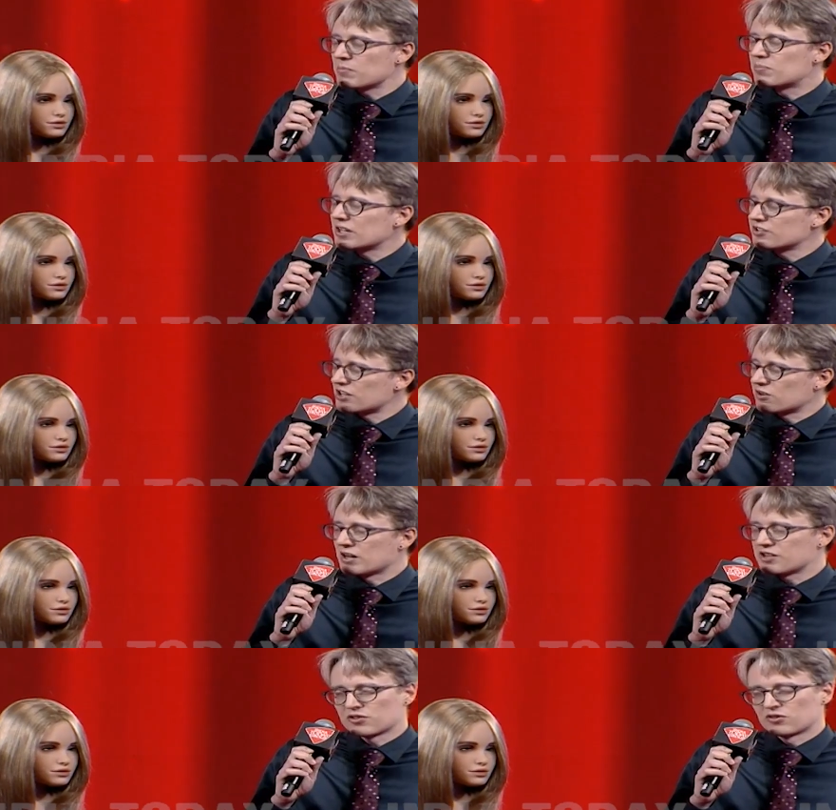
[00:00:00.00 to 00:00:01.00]
Speaker 1: a big
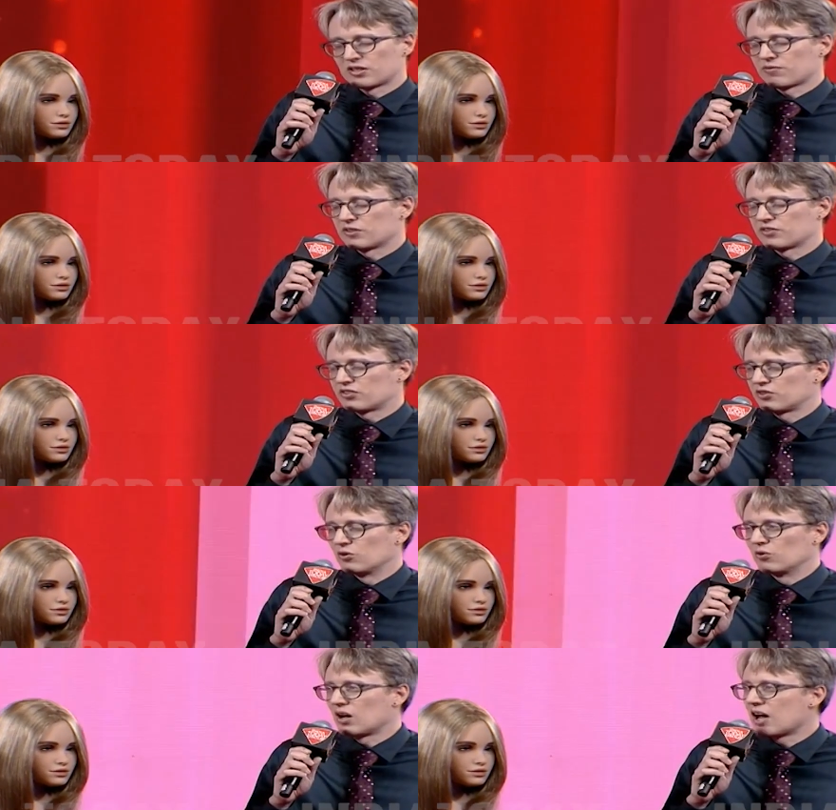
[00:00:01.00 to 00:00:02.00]
generational difference,
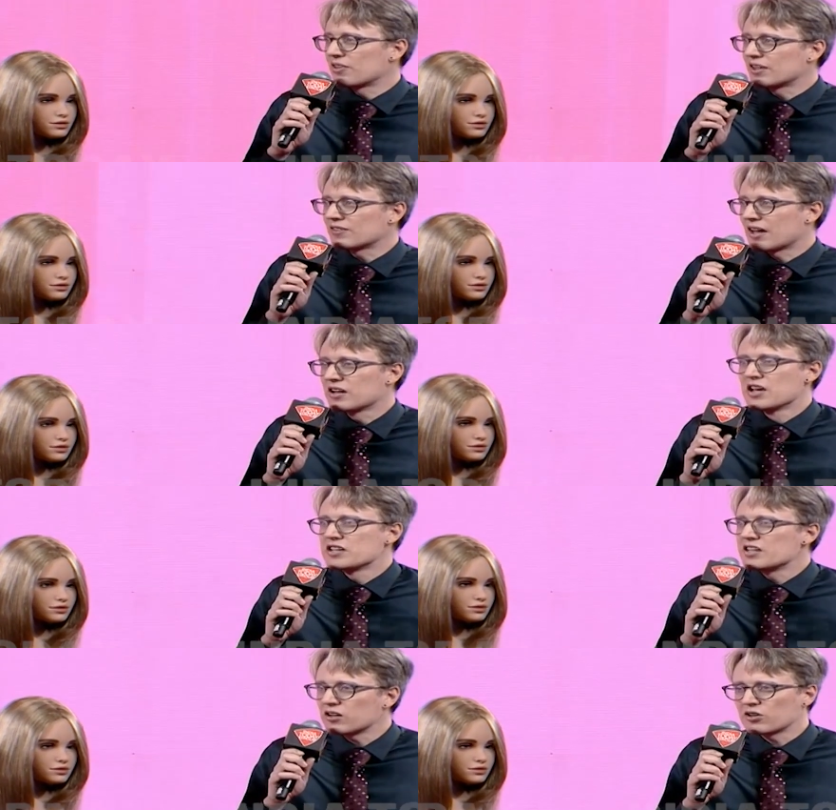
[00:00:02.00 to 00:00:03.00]
too. I think that
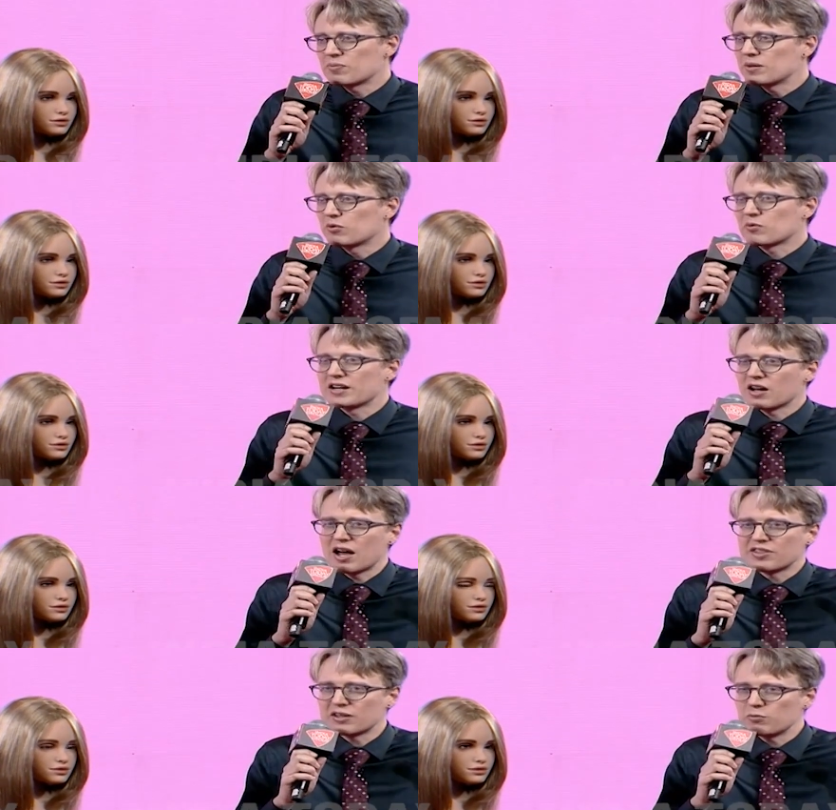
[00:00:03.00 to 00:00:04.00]
younger people right now,
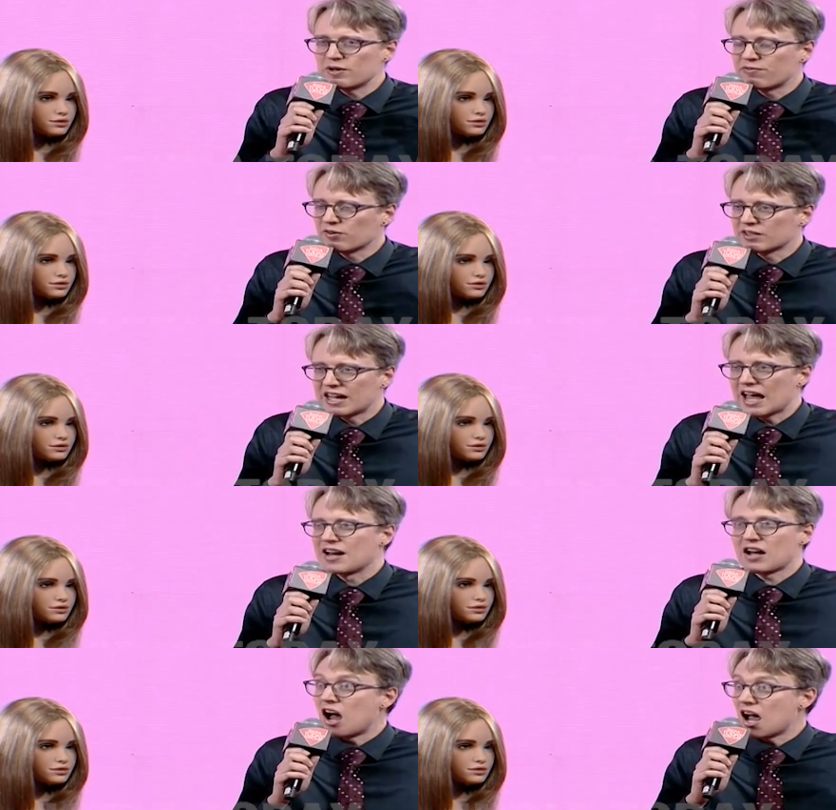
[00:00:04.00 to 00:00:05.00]
I think we
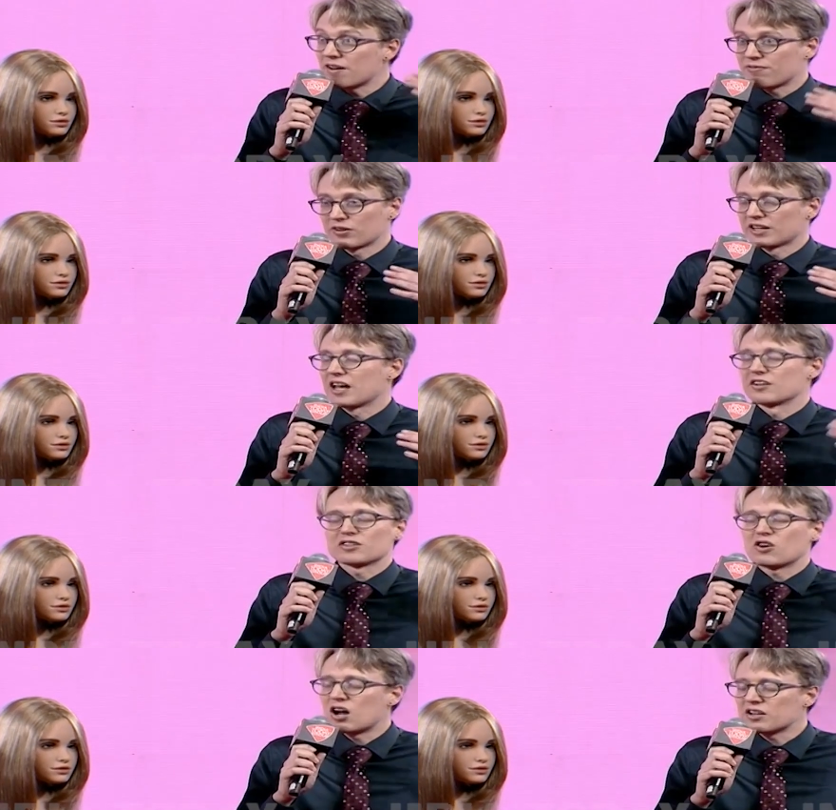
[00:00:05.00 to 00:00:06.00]
forget, I forget
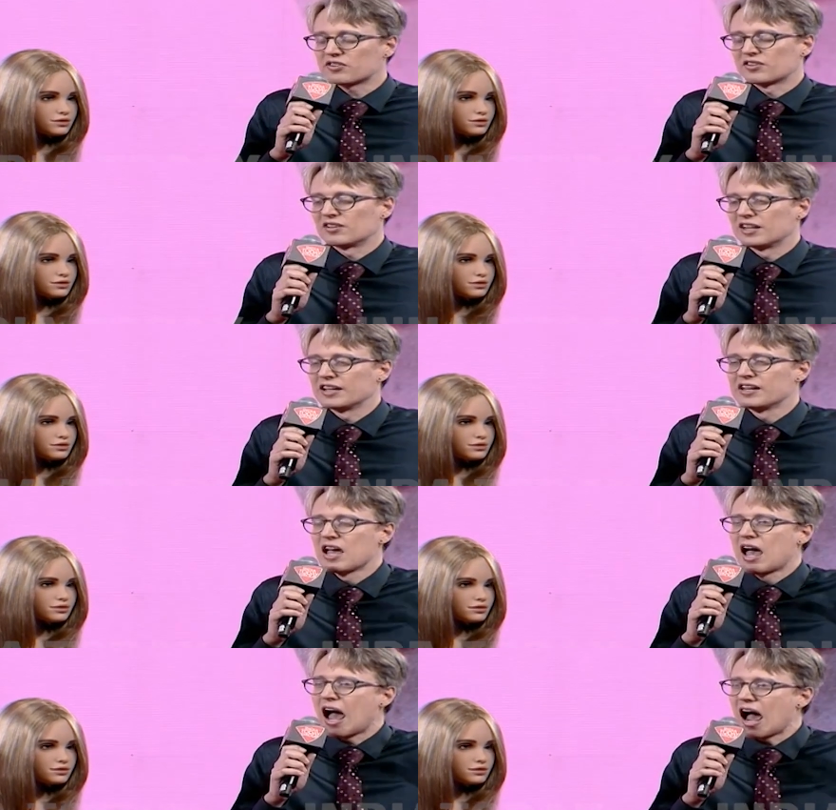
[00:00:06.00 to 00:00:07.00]
constantly
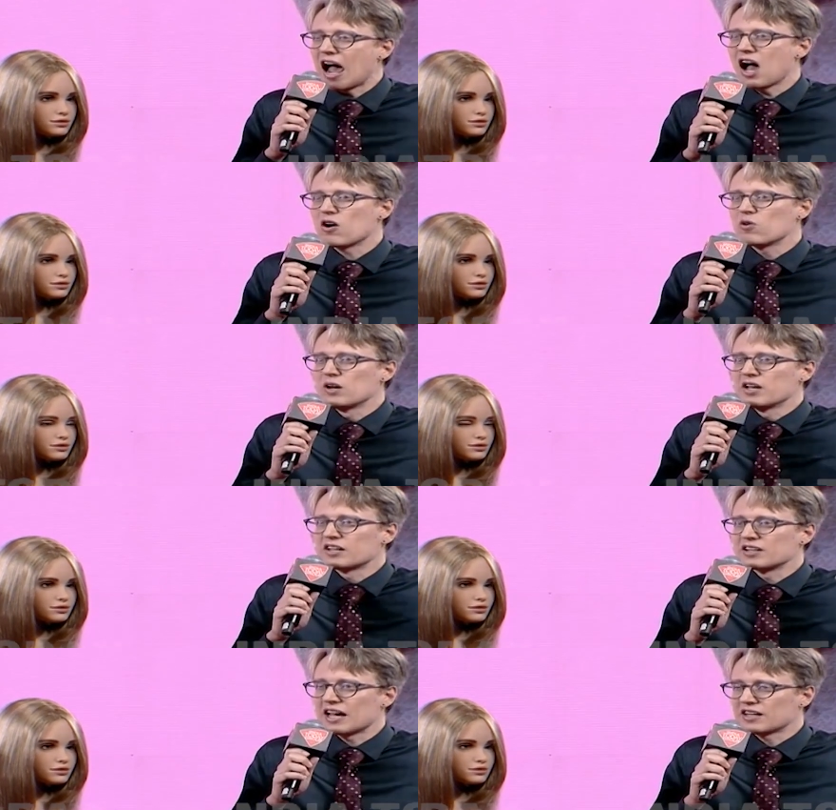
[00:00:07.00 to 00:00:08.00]
how
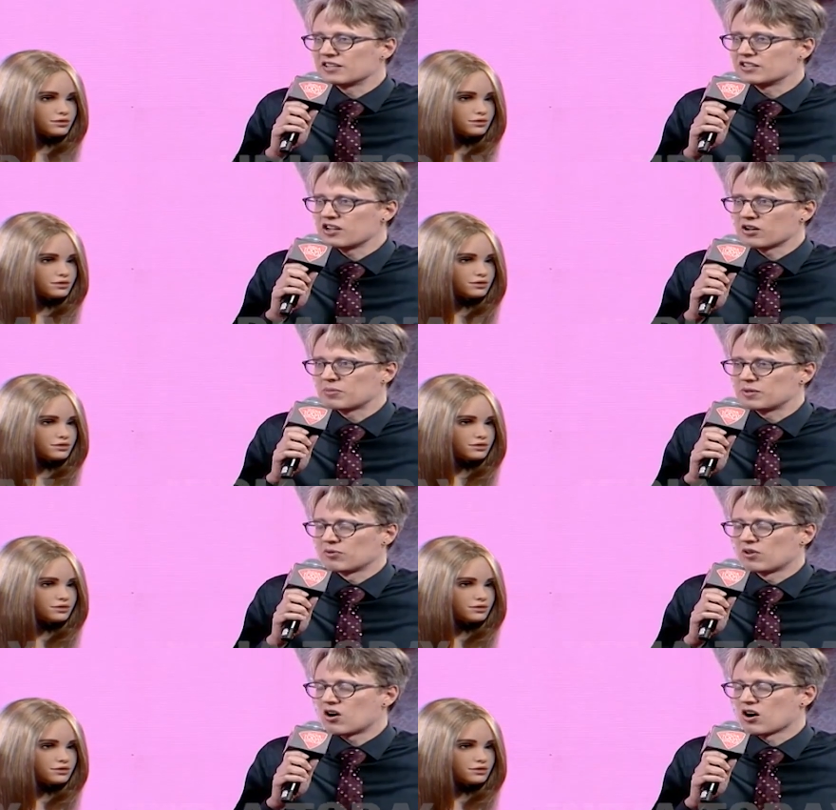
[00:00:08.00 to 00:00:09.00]
connected young
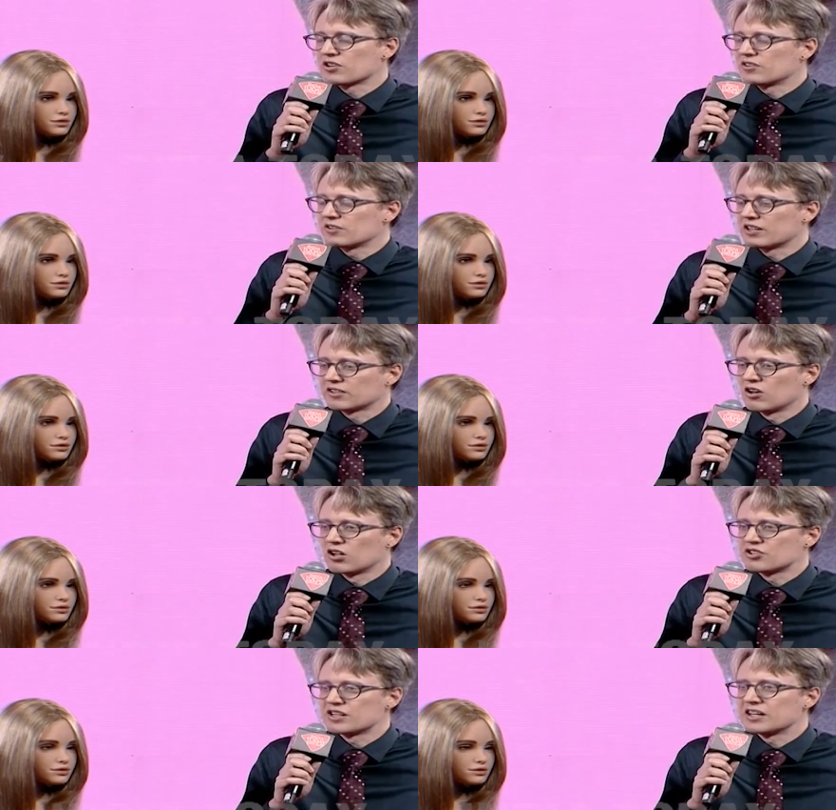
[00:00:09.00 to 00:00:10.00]
people are to their
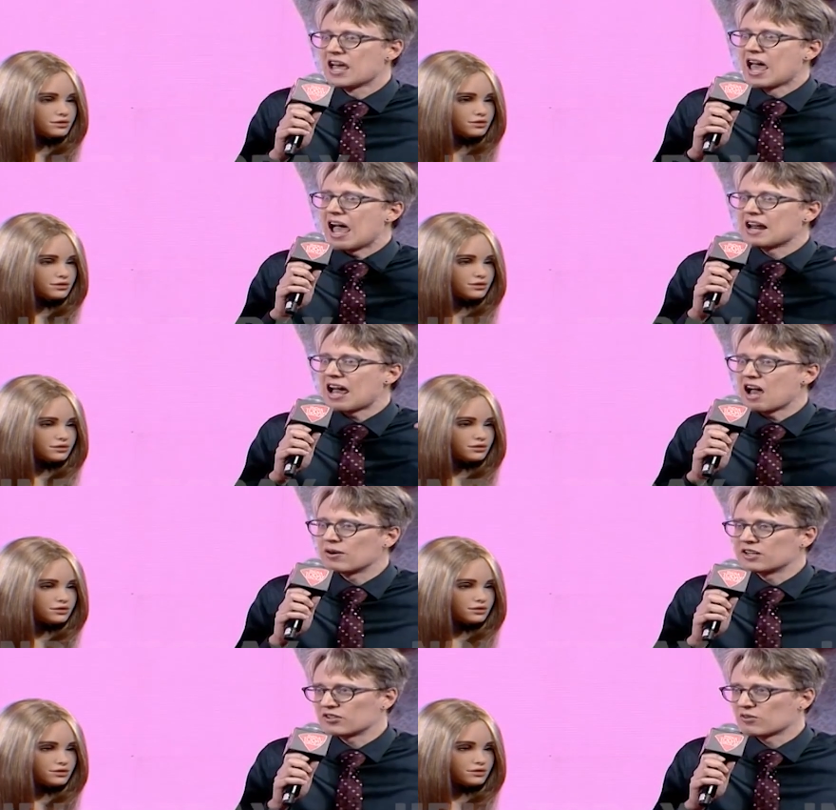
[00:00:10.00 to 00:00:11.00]
technology and how
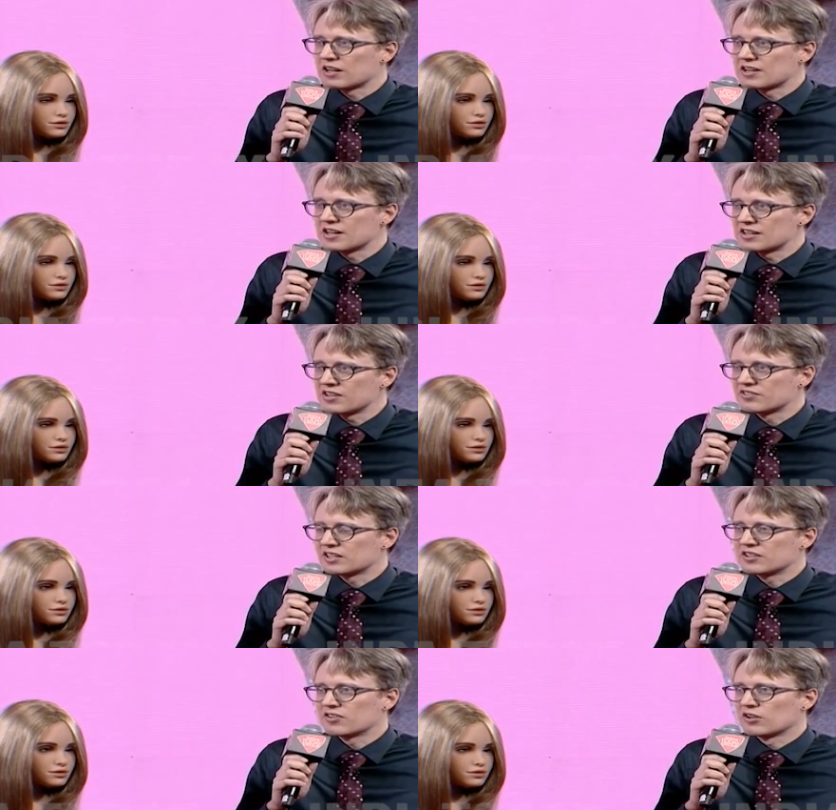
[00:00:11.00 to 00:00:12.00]
integrated it is
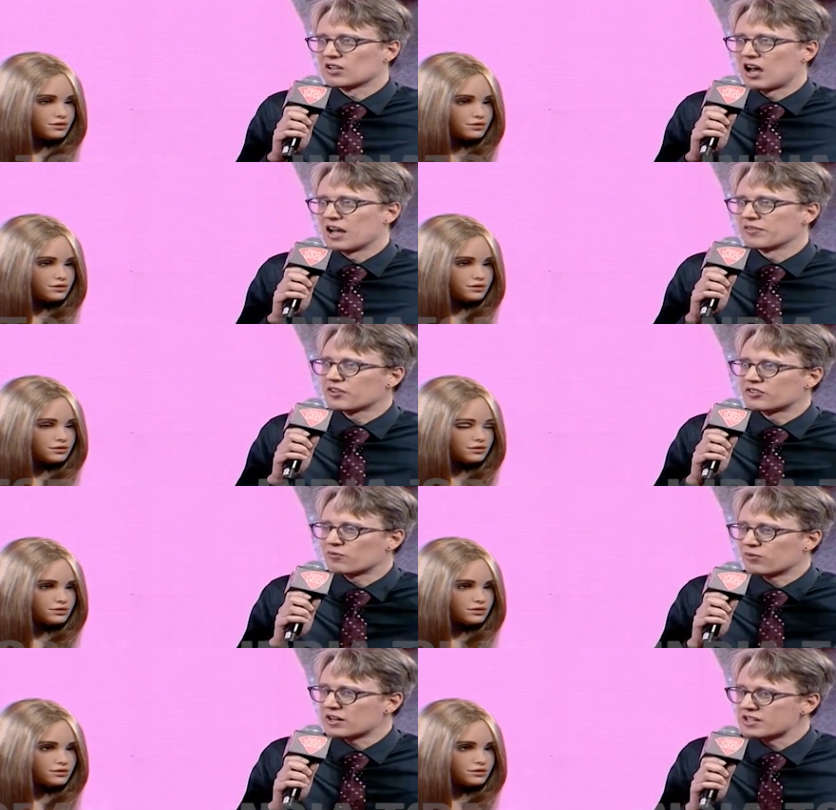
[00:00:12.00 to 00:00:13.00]
into their lives. So
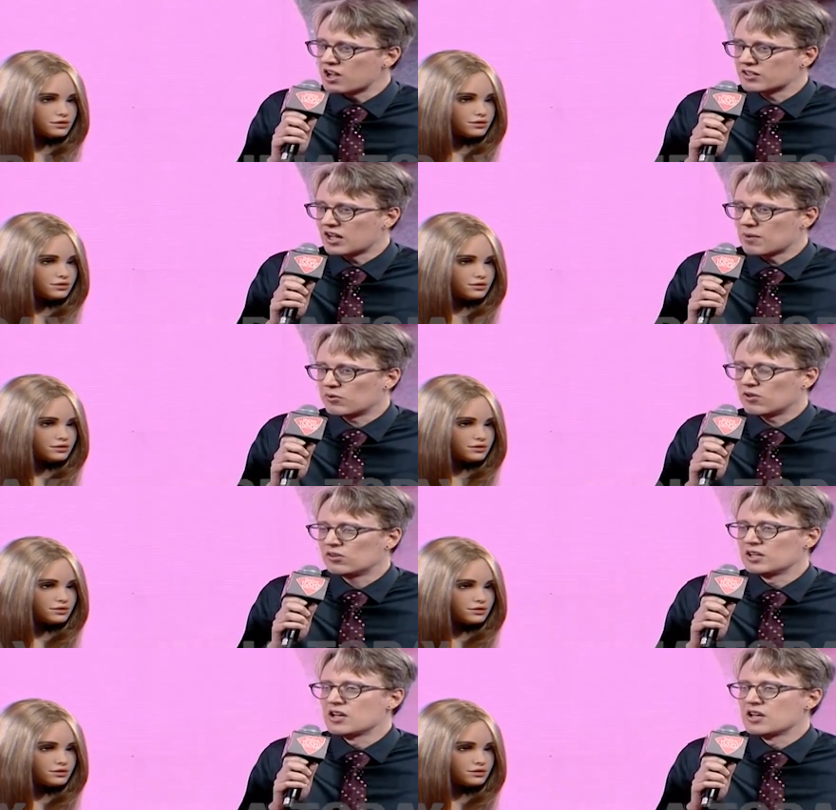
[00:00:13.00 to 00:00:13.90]
for a young couple,